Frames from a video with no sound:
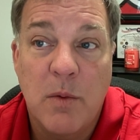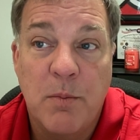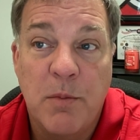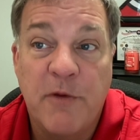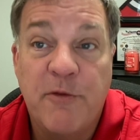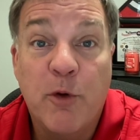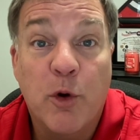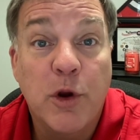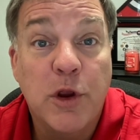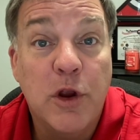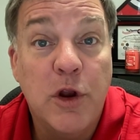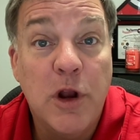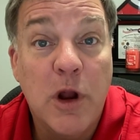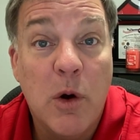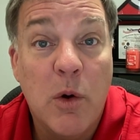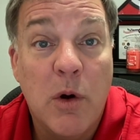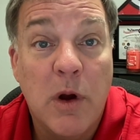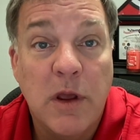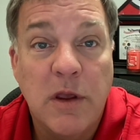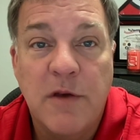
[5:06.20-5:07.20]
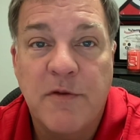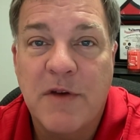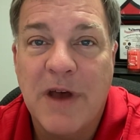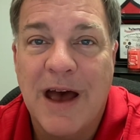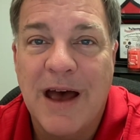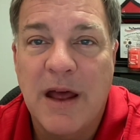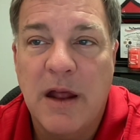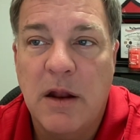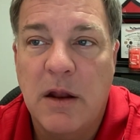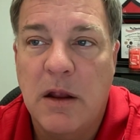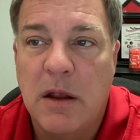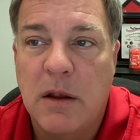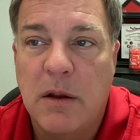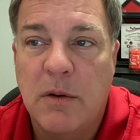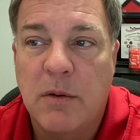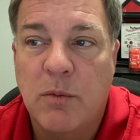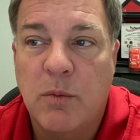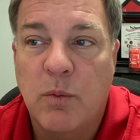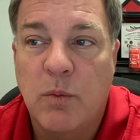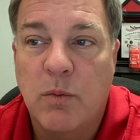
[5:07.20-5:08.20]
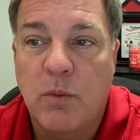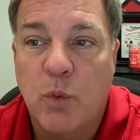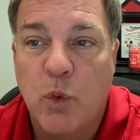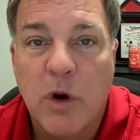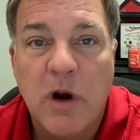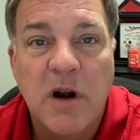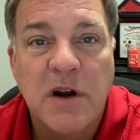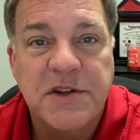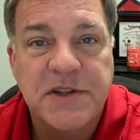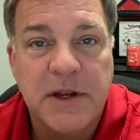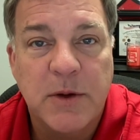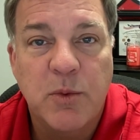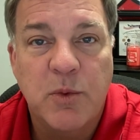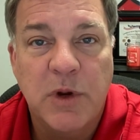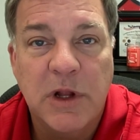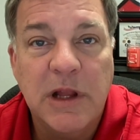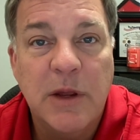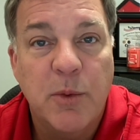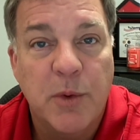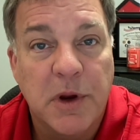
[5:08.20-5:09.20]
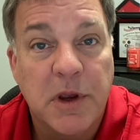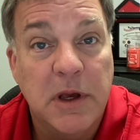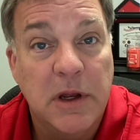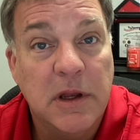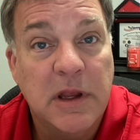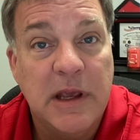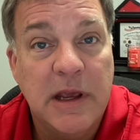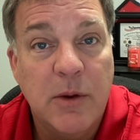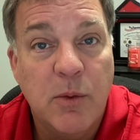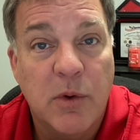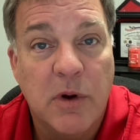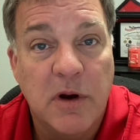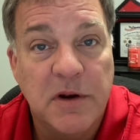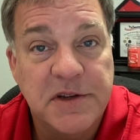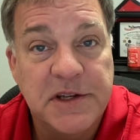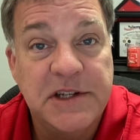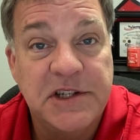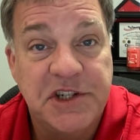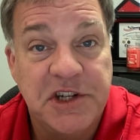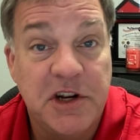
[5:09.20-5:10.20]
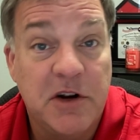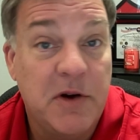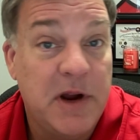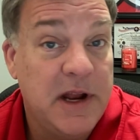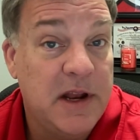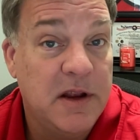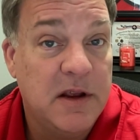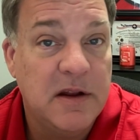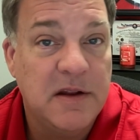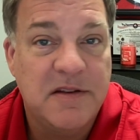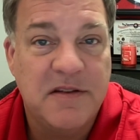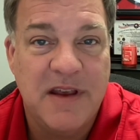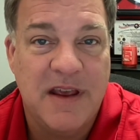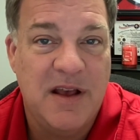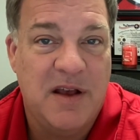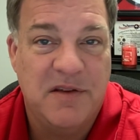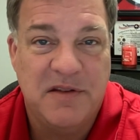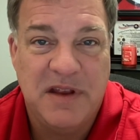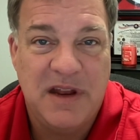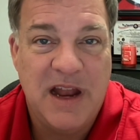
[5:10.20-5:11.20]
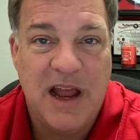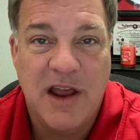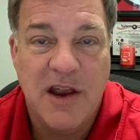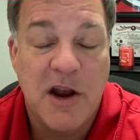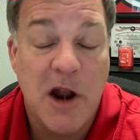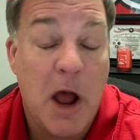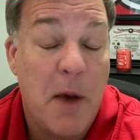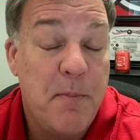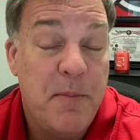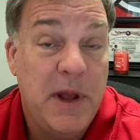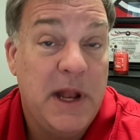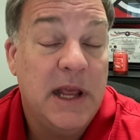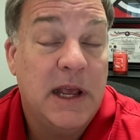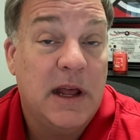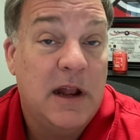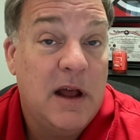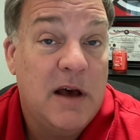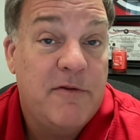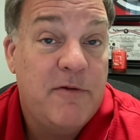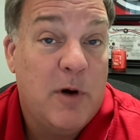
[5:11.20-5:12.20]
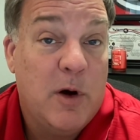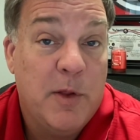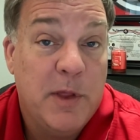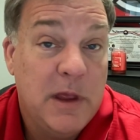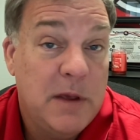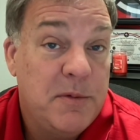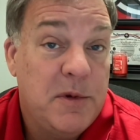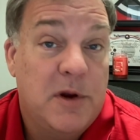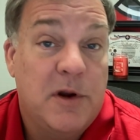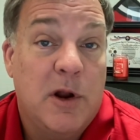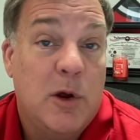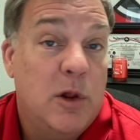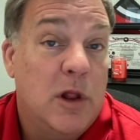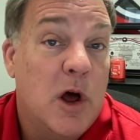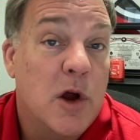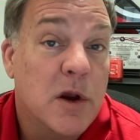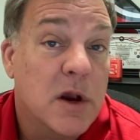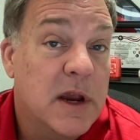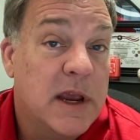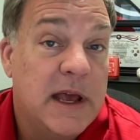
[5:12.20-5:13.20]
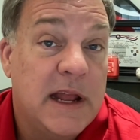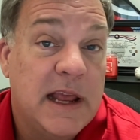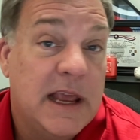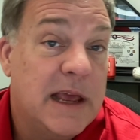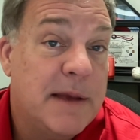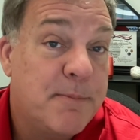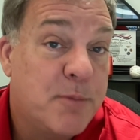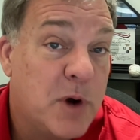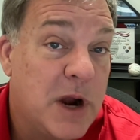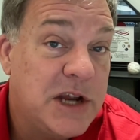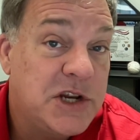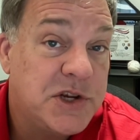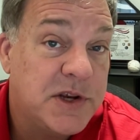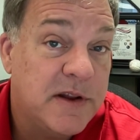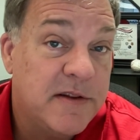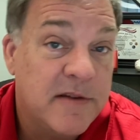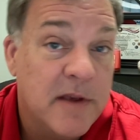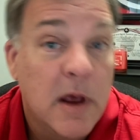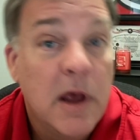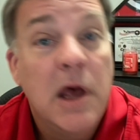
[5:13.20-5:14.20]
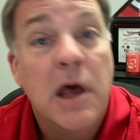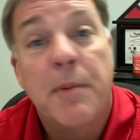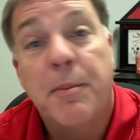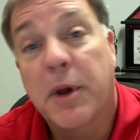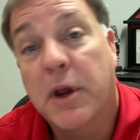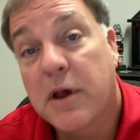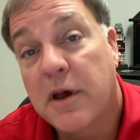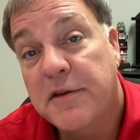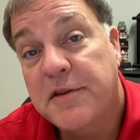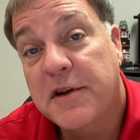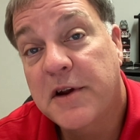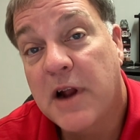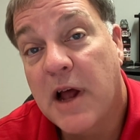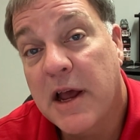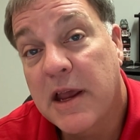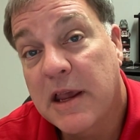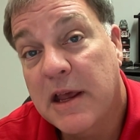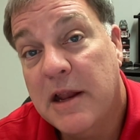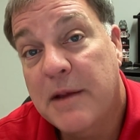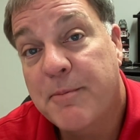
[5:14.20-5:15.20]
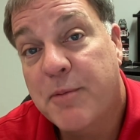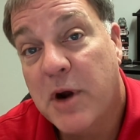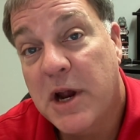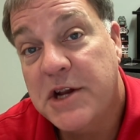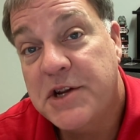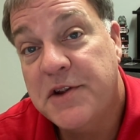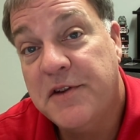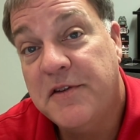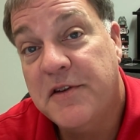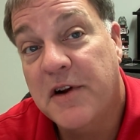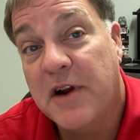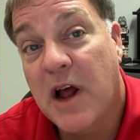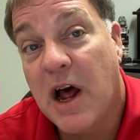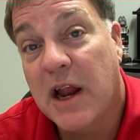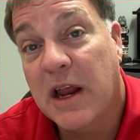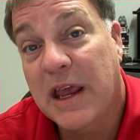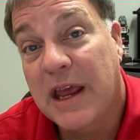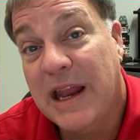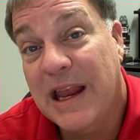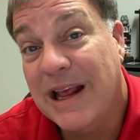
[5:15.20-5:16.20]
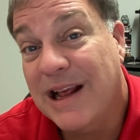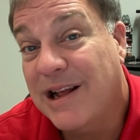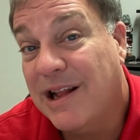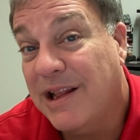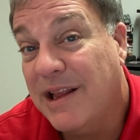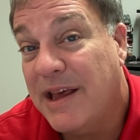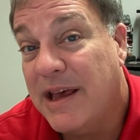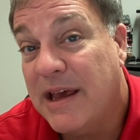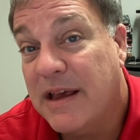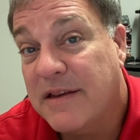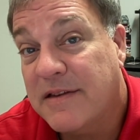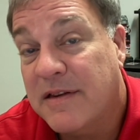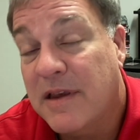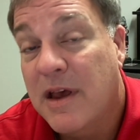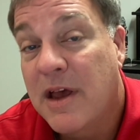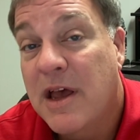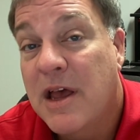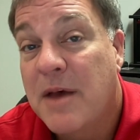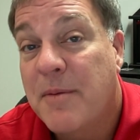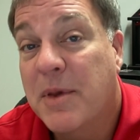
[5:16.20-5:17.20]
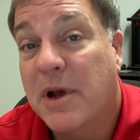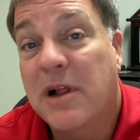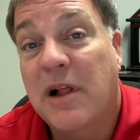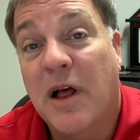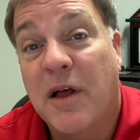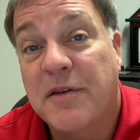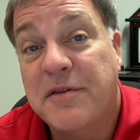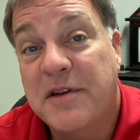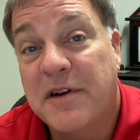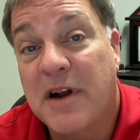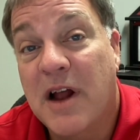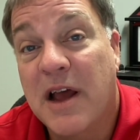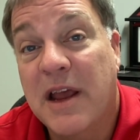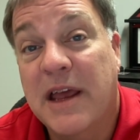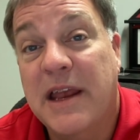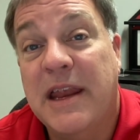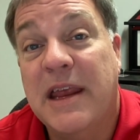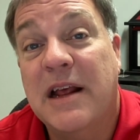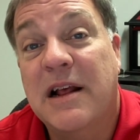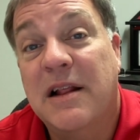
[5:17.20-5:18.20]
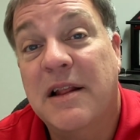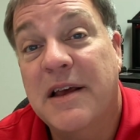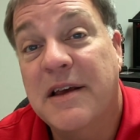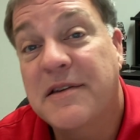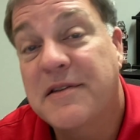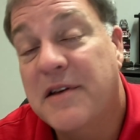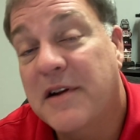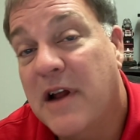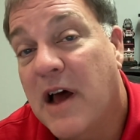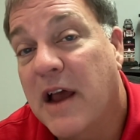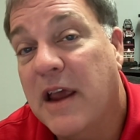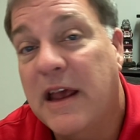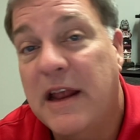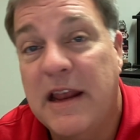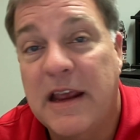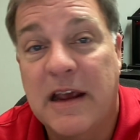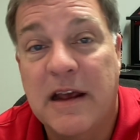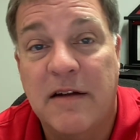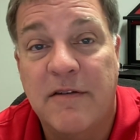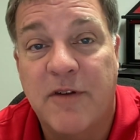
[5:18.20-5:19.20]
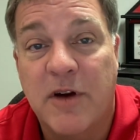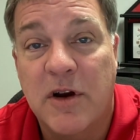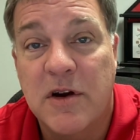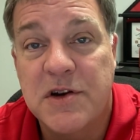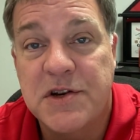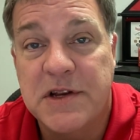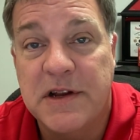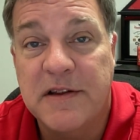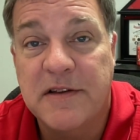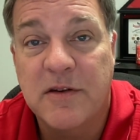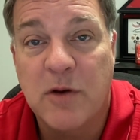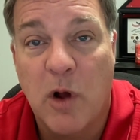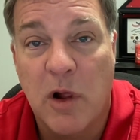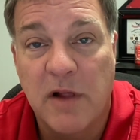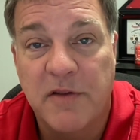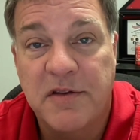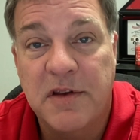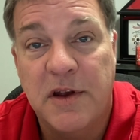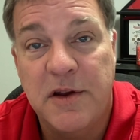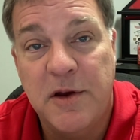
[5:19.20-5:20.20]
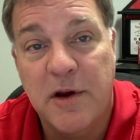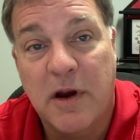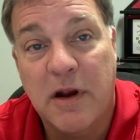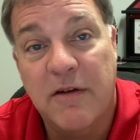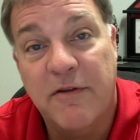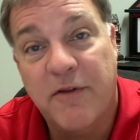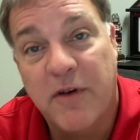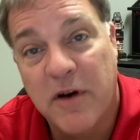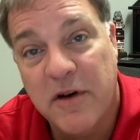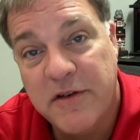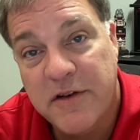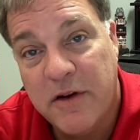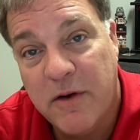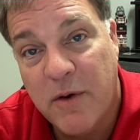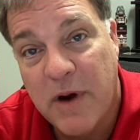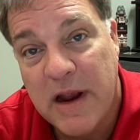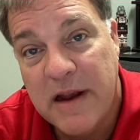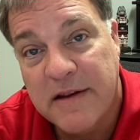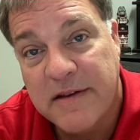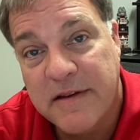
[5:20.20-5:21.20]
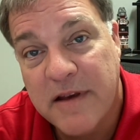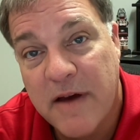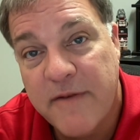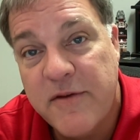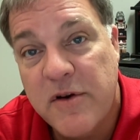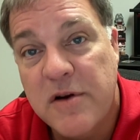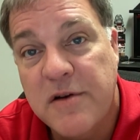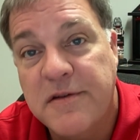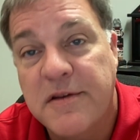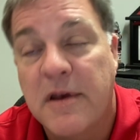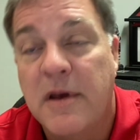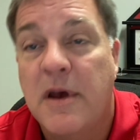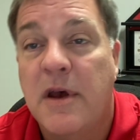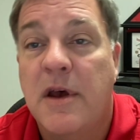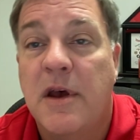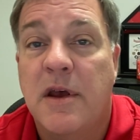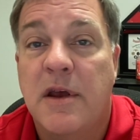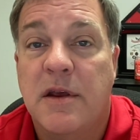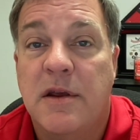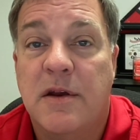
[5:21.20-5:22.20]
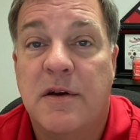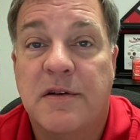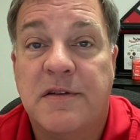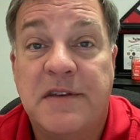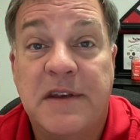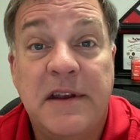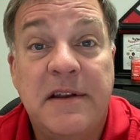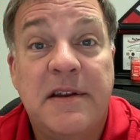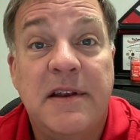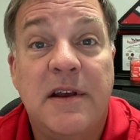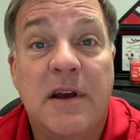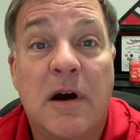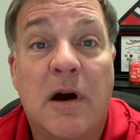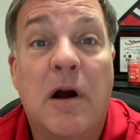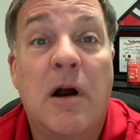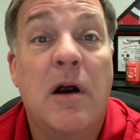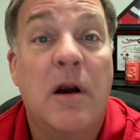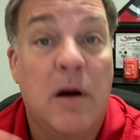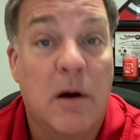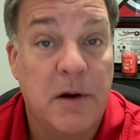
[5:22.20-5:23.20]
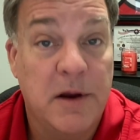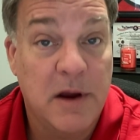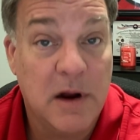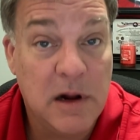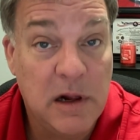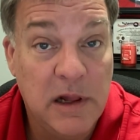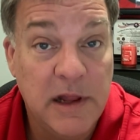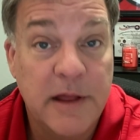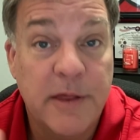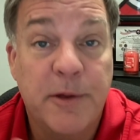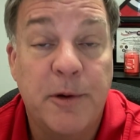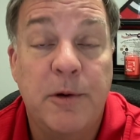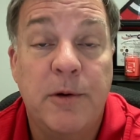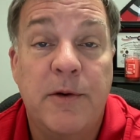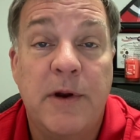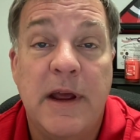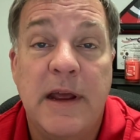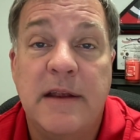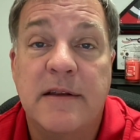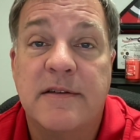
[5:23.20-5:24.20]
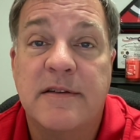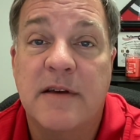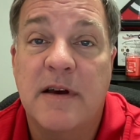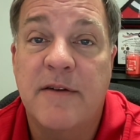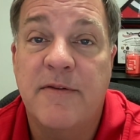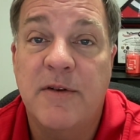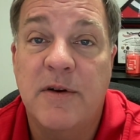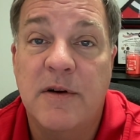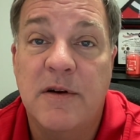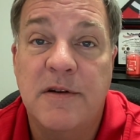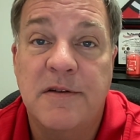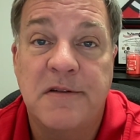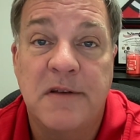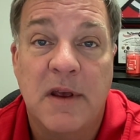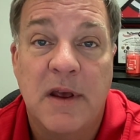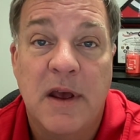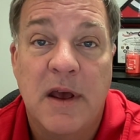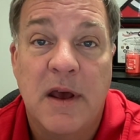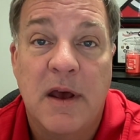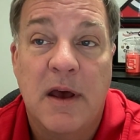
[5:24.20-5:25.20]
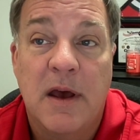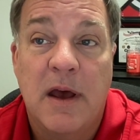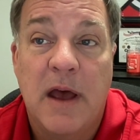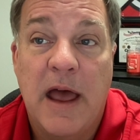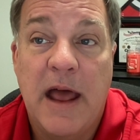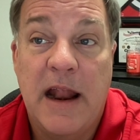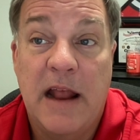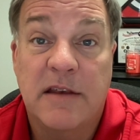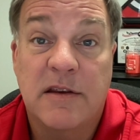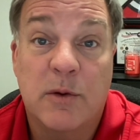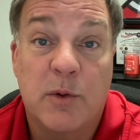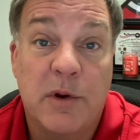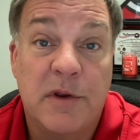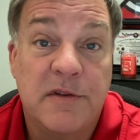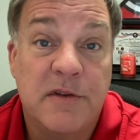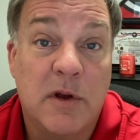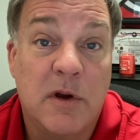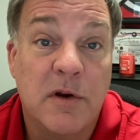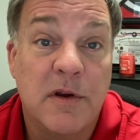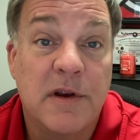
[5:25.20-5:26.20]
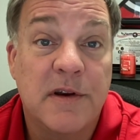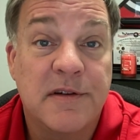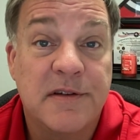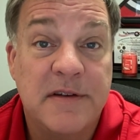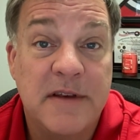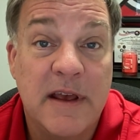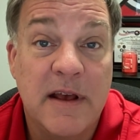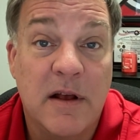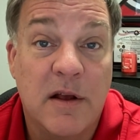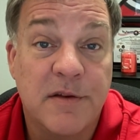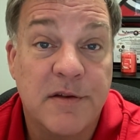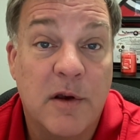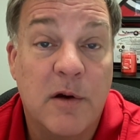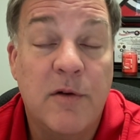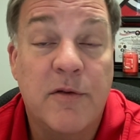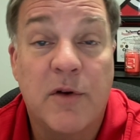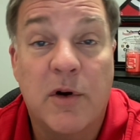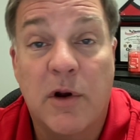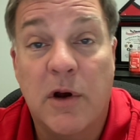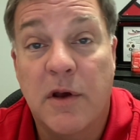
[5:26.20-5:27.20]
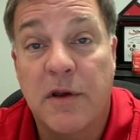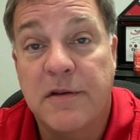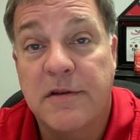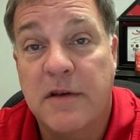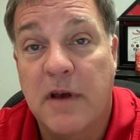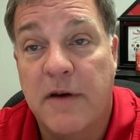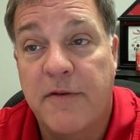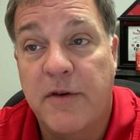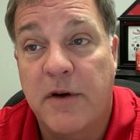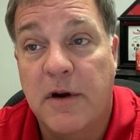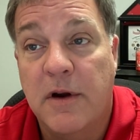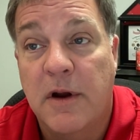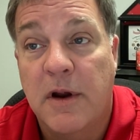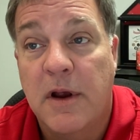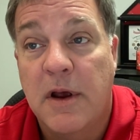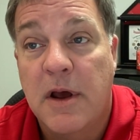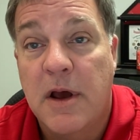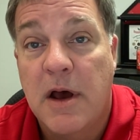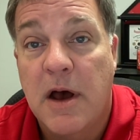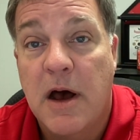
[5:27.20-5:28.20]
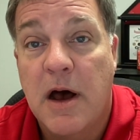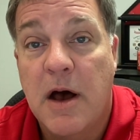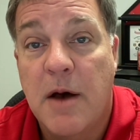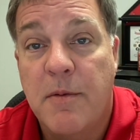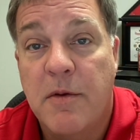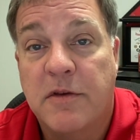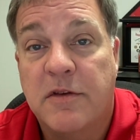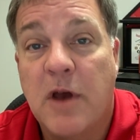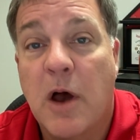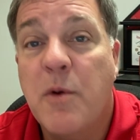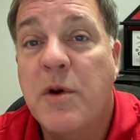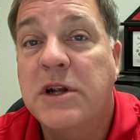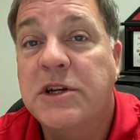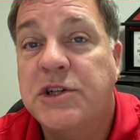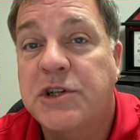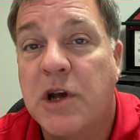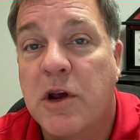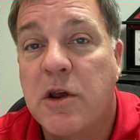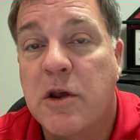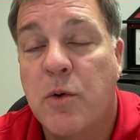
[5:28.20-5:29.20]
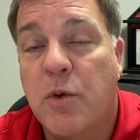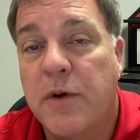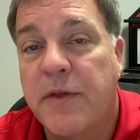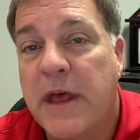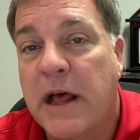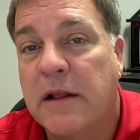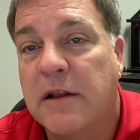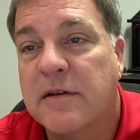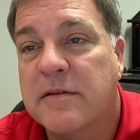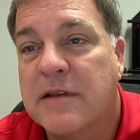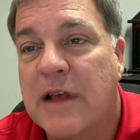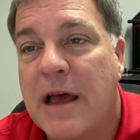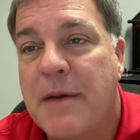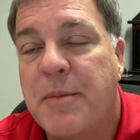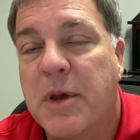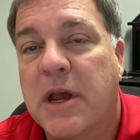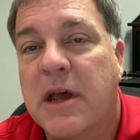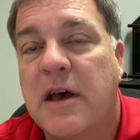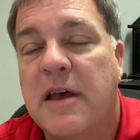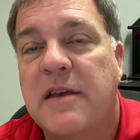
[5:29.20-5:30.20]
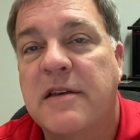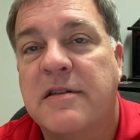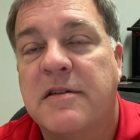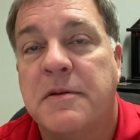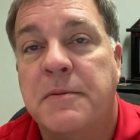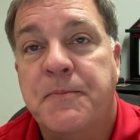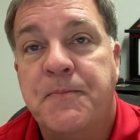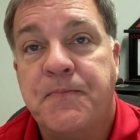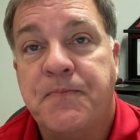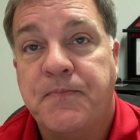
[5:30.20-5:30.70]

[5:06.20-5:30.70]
before you know it, you've got words that really were good keywords that generated good sales, and now you're not bidding enough on them. You're no longer getting impressions. Because you're not getting impressions, you're not getting clicks. Because you're not getting clicks, you're not getting conversion. So all of a sudden your conversion rate suffers, your CTR or your click-through rate suffers, and as a result your sales overall suffer. So I want to show you what that looks like, because